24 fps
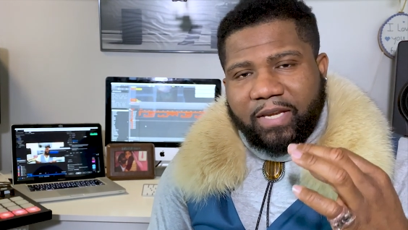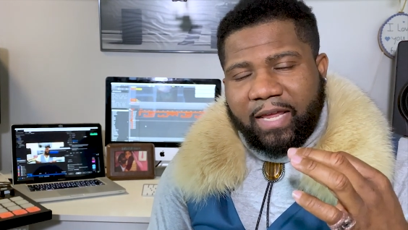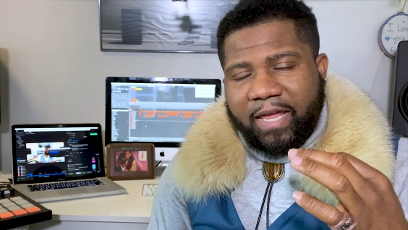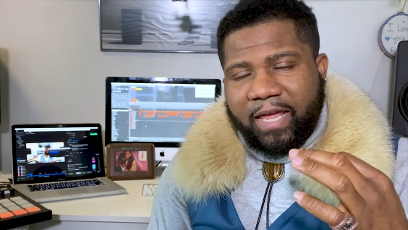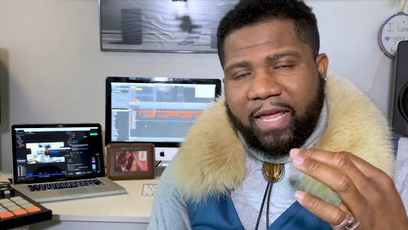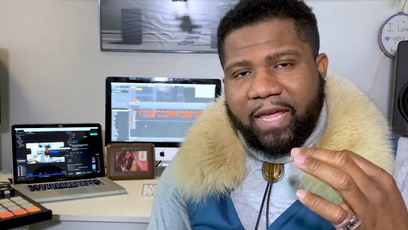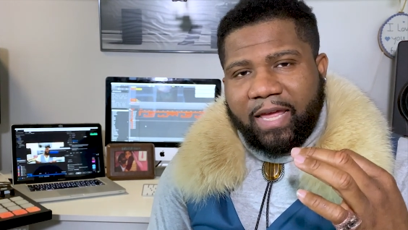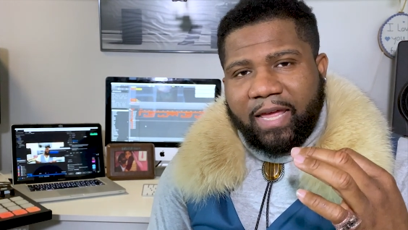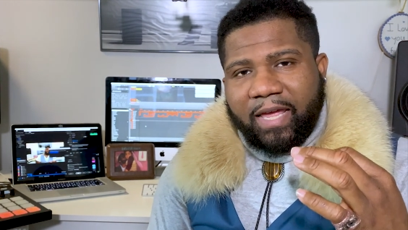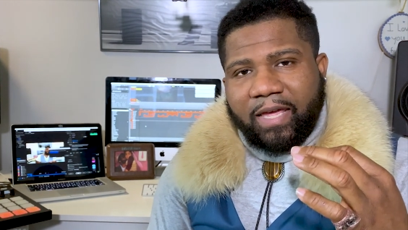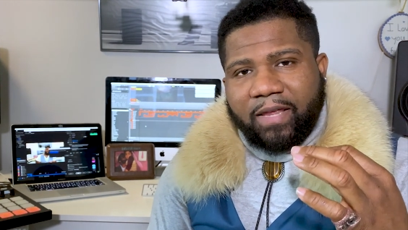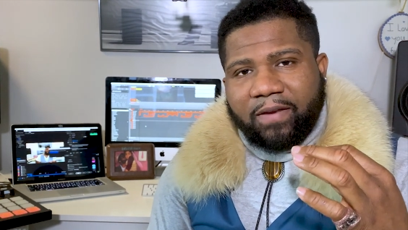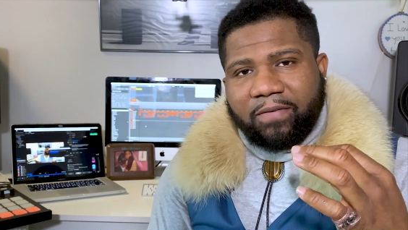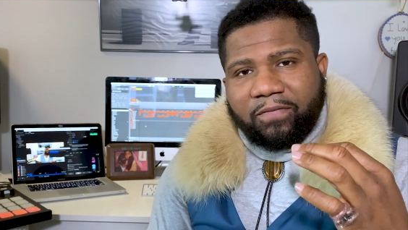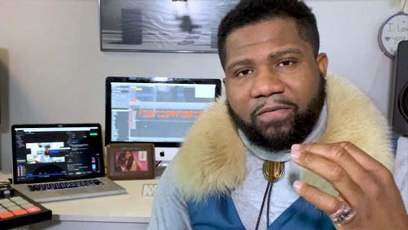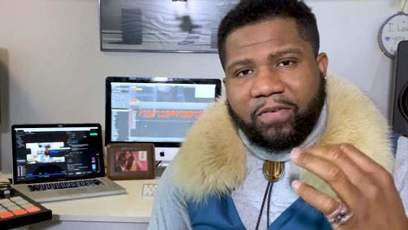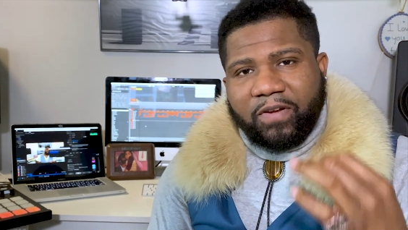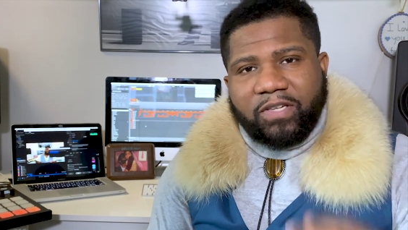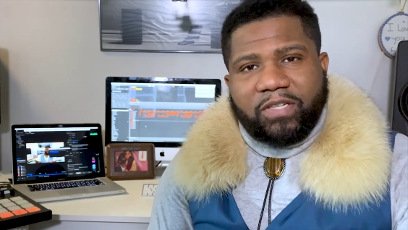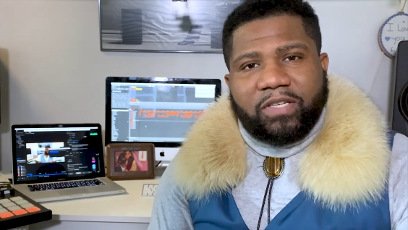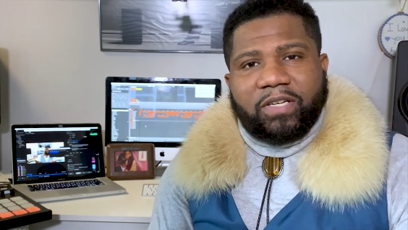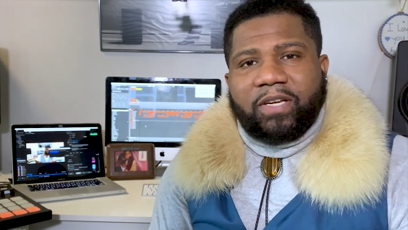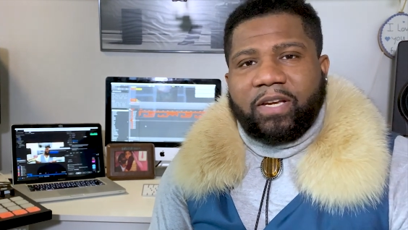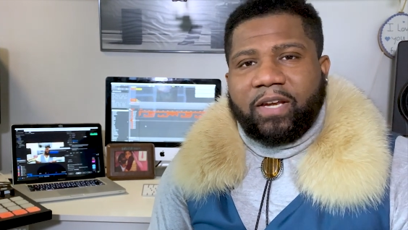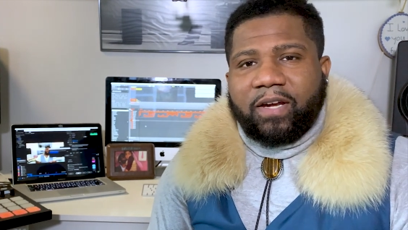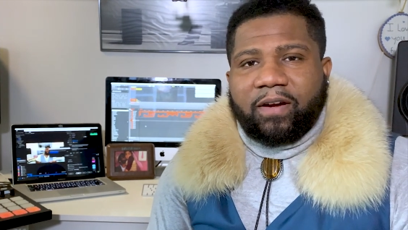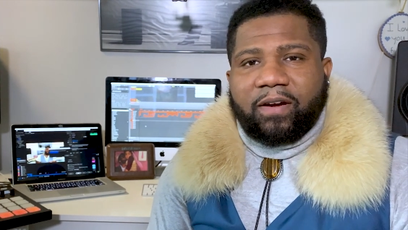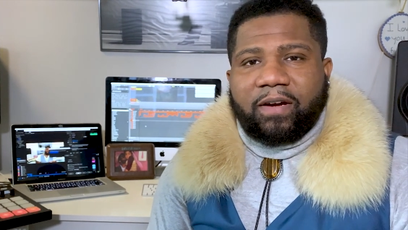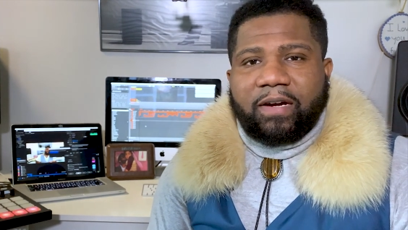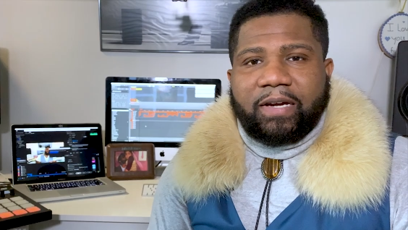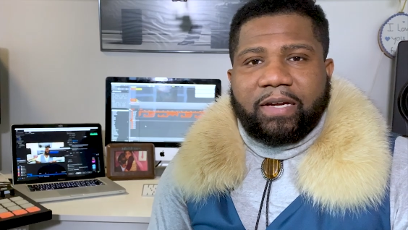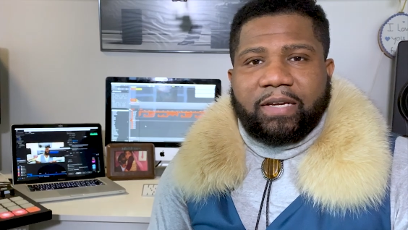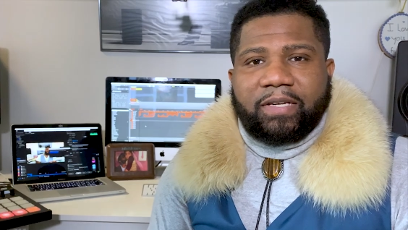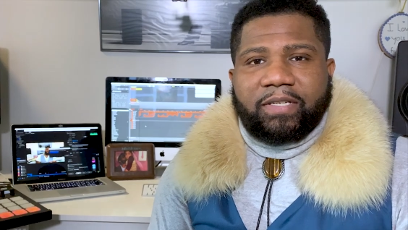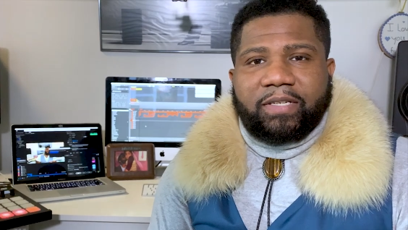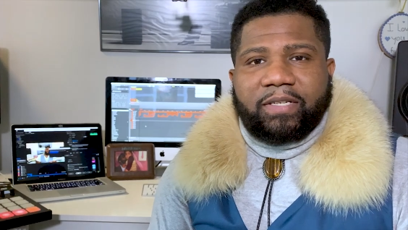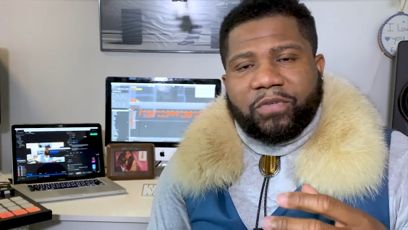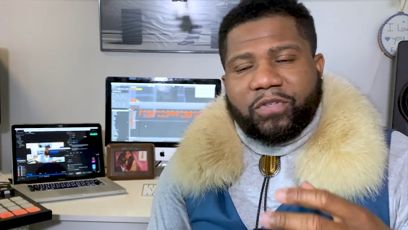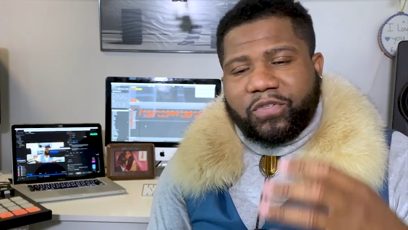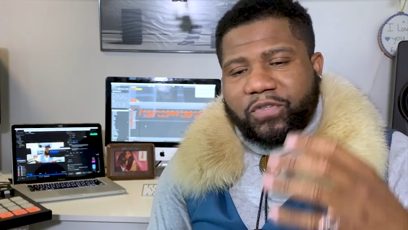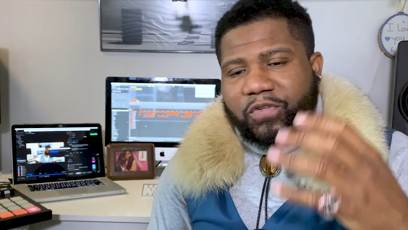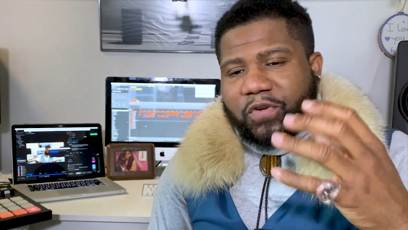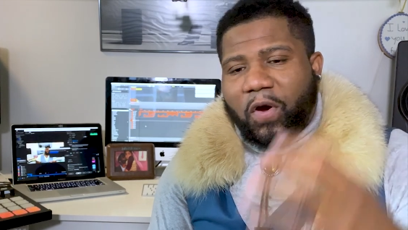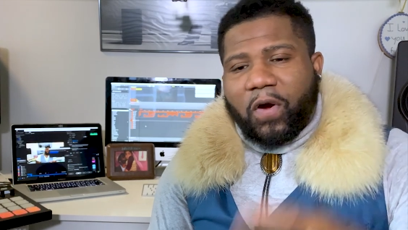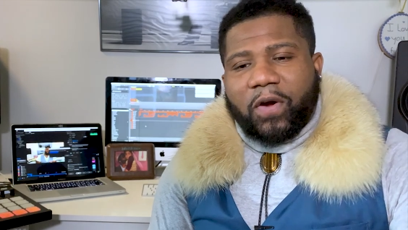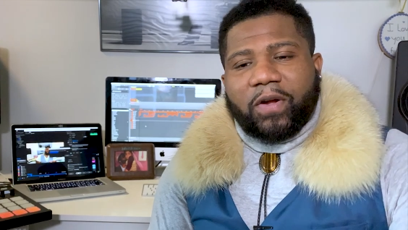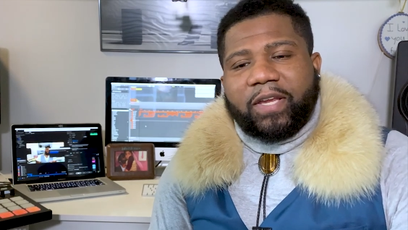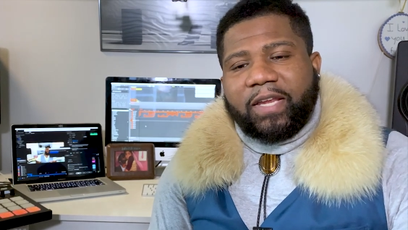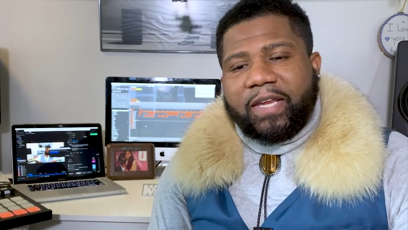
and visionaries start